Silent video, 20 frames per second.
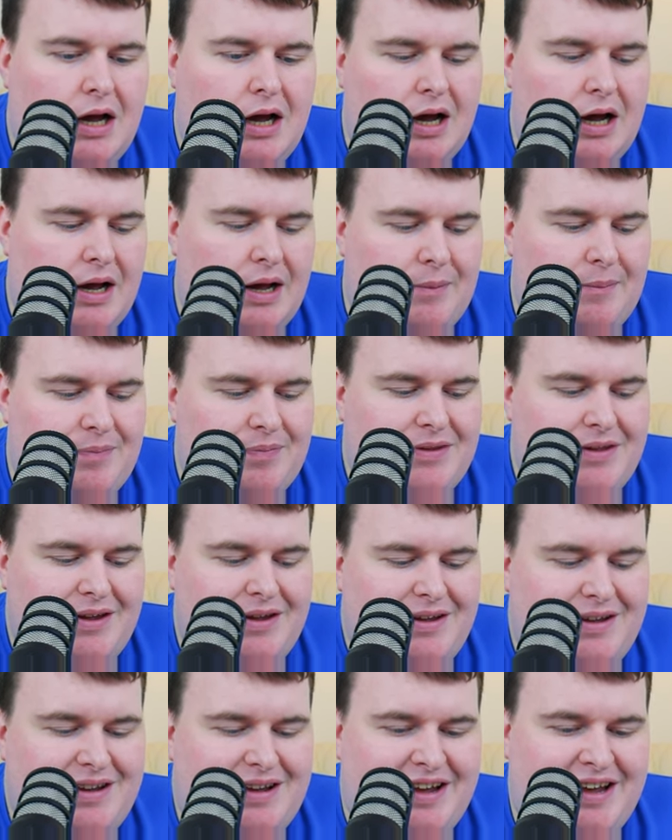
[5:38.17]

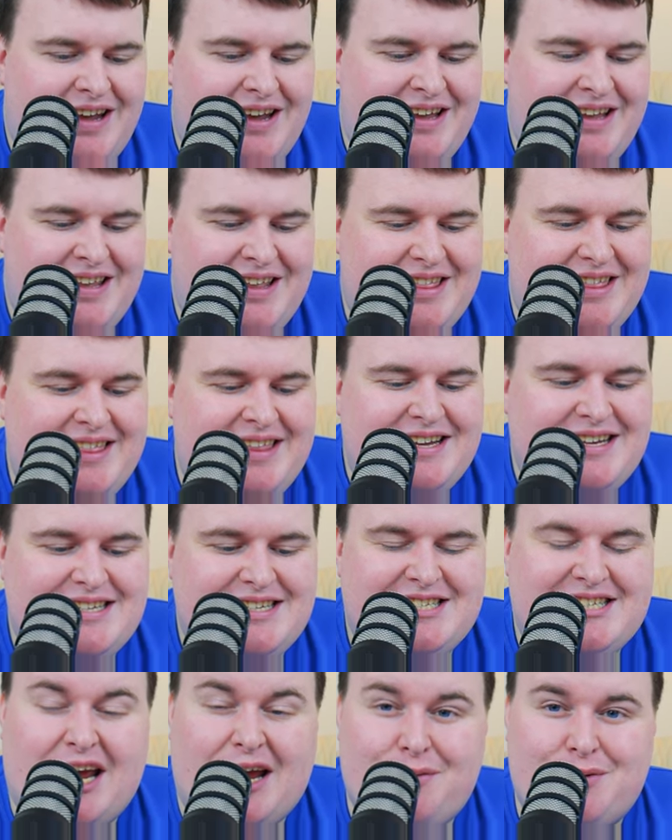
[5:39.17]
This
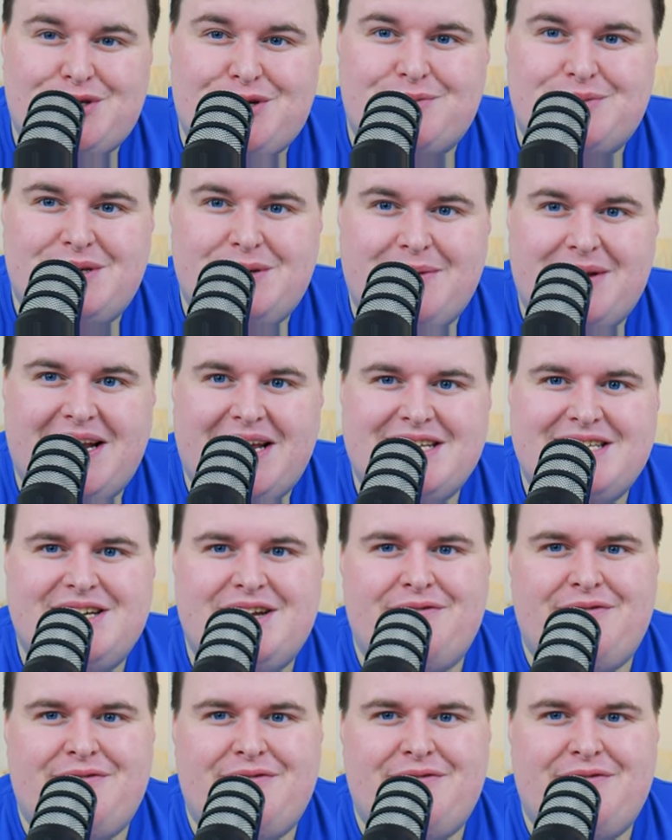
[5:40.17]
is Tabletop Simulator,